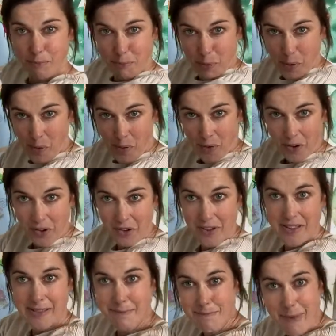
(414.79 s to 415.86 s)
pull all
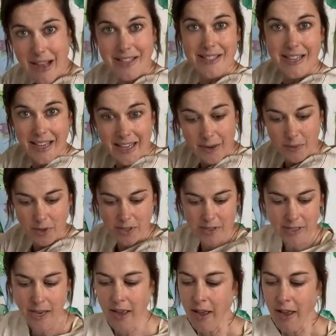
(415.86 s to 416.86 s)
this matter inwards.